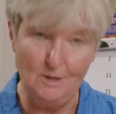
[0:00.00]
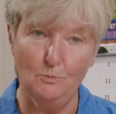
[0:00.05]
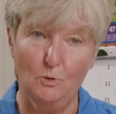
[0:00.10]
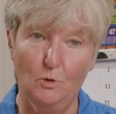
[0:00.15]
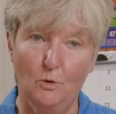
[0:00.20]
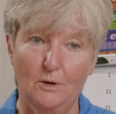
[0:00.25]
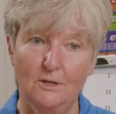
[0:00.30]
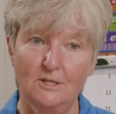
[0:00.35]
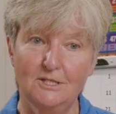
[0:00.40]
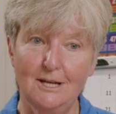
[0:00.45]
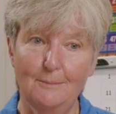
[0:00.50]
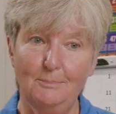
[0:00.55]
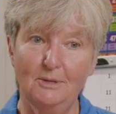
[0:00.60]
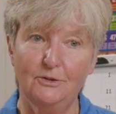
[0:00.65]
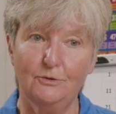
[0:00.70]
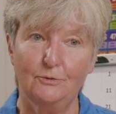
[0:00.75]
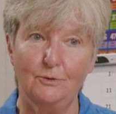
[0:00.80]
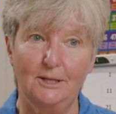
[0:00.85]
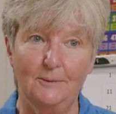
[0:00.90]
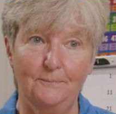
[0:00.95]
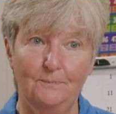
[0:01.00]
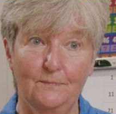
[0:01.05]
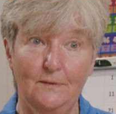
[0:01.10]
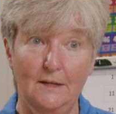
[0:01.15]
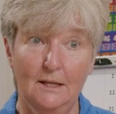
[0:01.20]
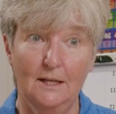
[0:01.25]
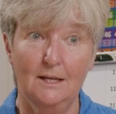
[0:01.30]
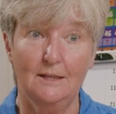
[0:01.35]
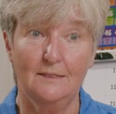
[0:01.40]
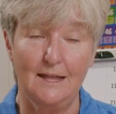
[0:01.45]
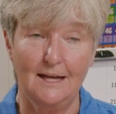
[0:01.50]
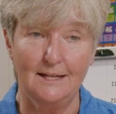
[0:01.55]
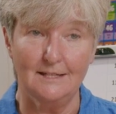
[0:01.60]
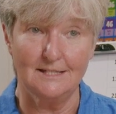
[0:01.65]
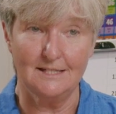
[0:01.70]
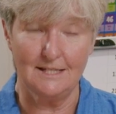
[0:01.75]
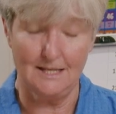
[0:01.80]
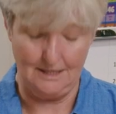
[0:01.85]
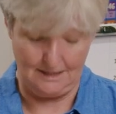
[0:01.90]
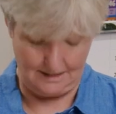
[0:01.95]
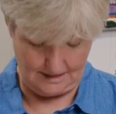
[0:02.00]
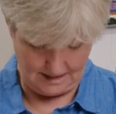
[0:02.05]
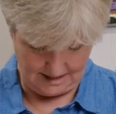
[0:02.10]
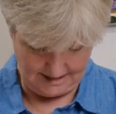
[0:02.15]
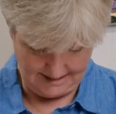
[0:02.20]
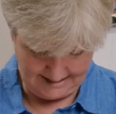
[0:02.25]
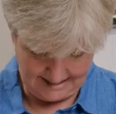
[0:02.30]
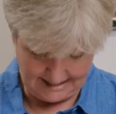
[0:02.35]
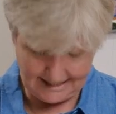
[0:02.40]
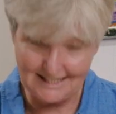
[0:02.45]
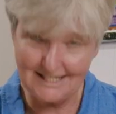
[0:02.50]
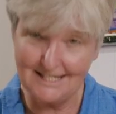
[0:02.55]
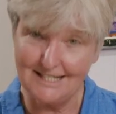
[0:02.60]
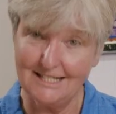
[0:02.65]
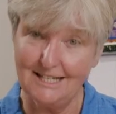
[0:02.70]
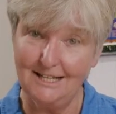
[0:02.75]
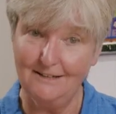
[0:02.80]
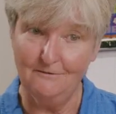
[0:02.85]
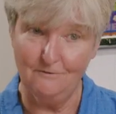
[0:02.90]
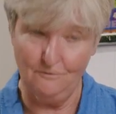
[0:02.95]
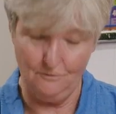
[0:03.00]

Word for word: more, double three. That's six.